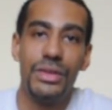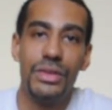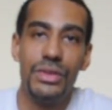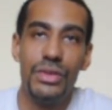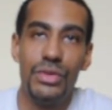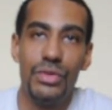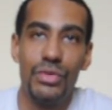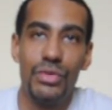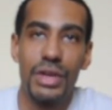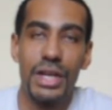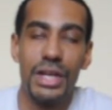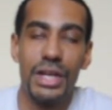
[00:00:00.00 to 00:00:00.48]

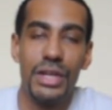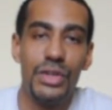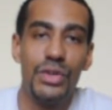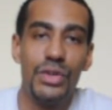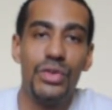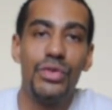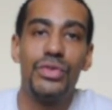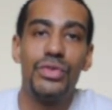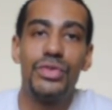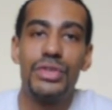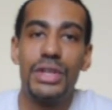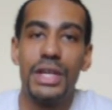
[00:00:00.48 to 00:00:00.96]
you can
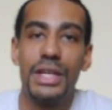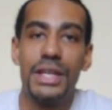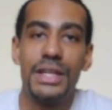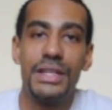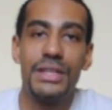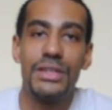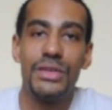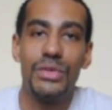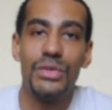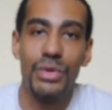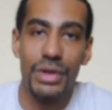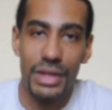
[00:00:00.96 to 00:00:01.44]
use
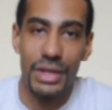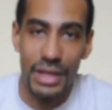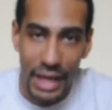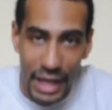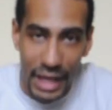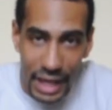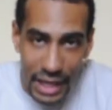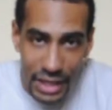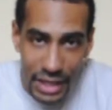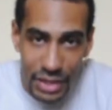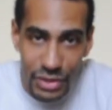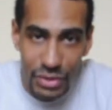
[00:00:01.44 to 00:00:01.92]
it to
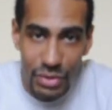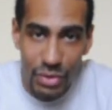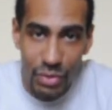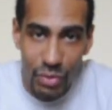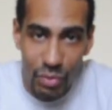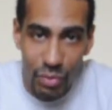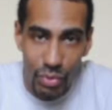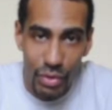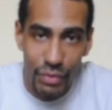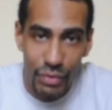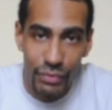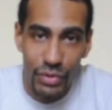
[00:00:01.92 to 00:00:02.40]
engage
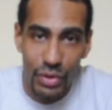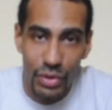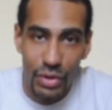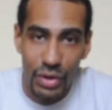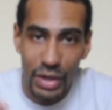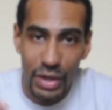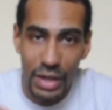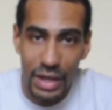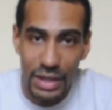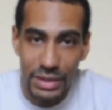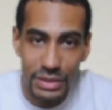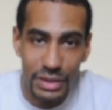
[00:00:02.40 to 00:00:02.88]
with
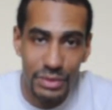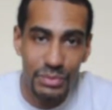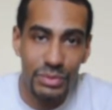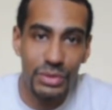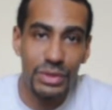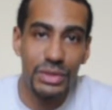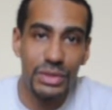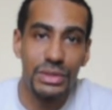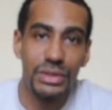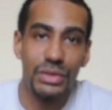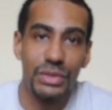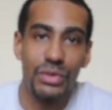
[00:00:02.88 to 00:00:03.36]
your
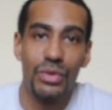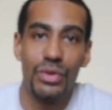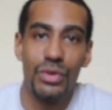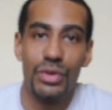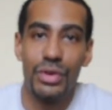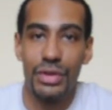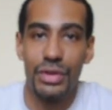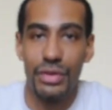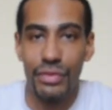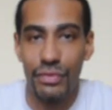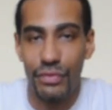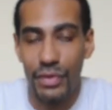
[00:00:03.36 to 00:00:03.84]
customers
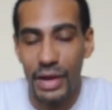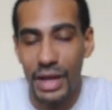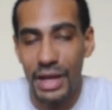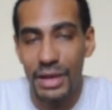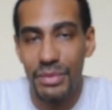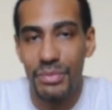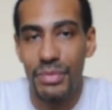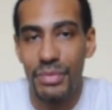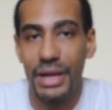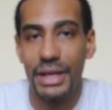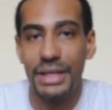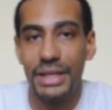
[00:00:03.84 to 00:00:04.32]
or your
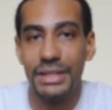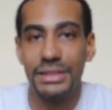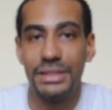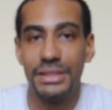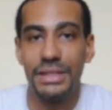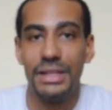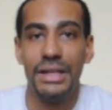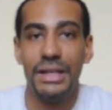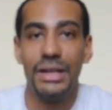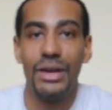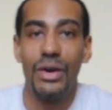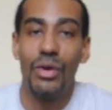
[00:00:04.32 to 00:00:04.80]
fan
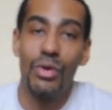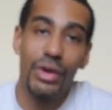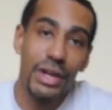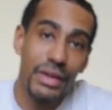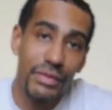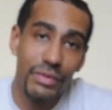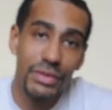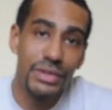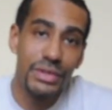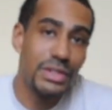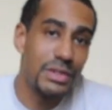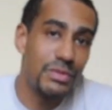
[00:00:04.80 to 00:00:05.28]
base, or
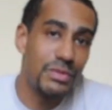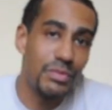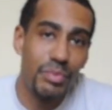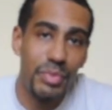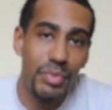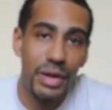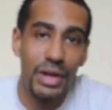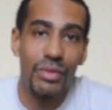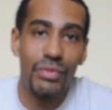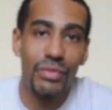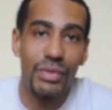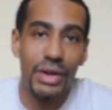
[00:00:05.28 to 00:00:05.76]
even
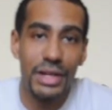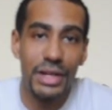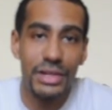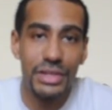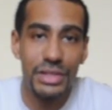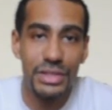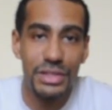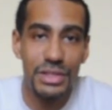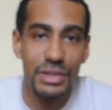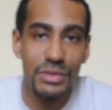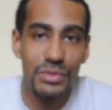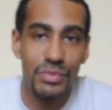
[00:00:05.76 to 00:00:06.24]
just better
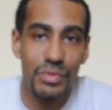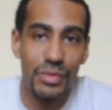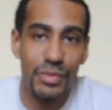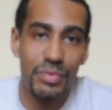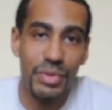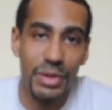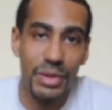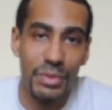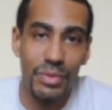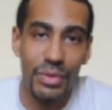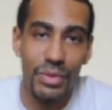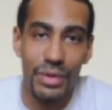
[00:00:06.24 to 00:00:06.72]
relationships
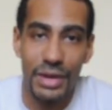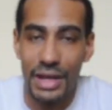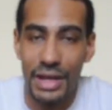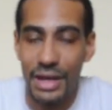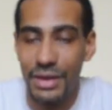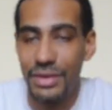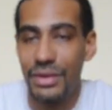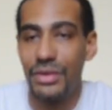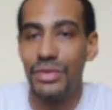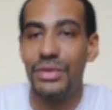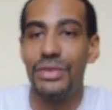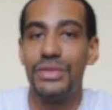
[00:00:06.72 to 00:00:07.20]
with people.
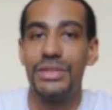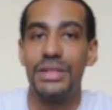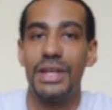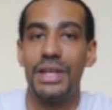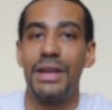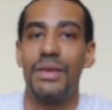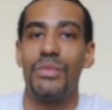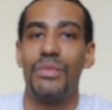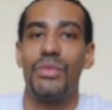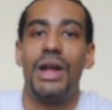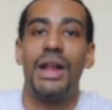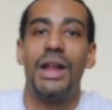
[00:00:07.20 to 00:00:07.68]
Now, I know you
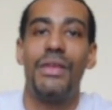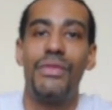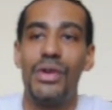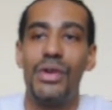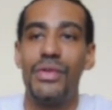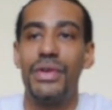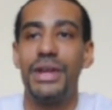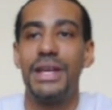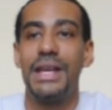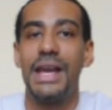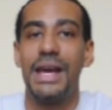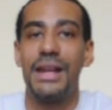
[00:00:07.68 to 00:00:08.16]
say, well, I've
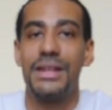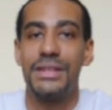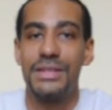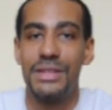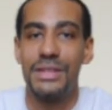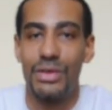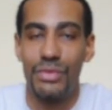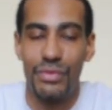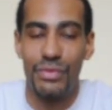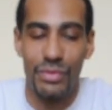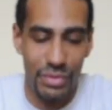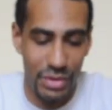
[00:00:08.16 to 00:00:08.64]
already got a
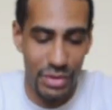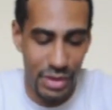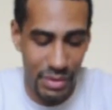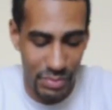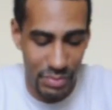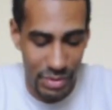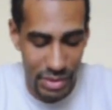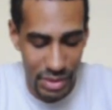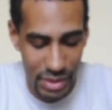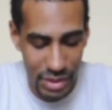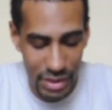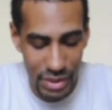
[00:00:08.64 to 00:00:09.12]
cell phone
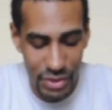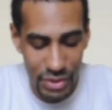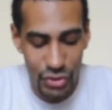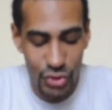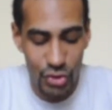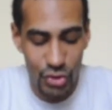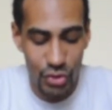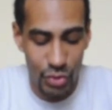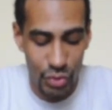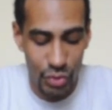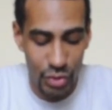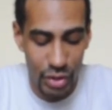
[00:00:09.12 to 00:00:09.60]
number.
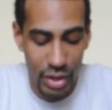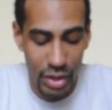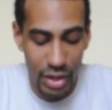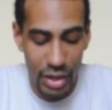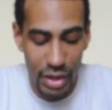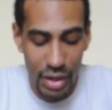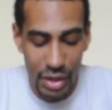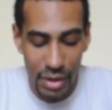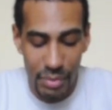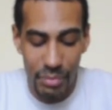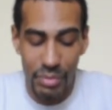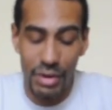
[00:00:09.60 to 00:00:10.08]
True.
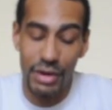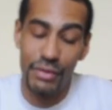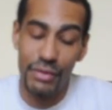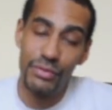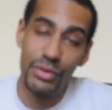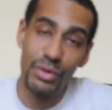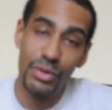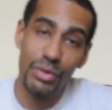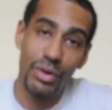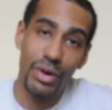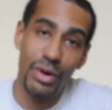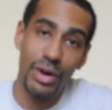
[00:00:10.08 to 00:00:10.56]
But
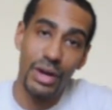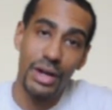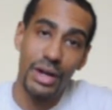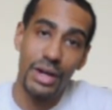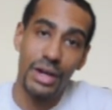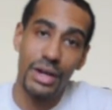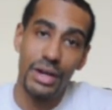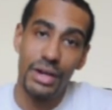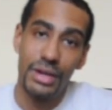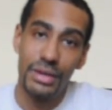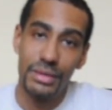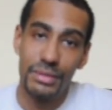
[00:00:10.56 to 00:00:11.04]
if you
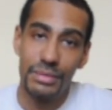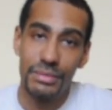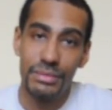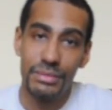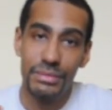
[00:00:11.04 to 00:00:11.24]
are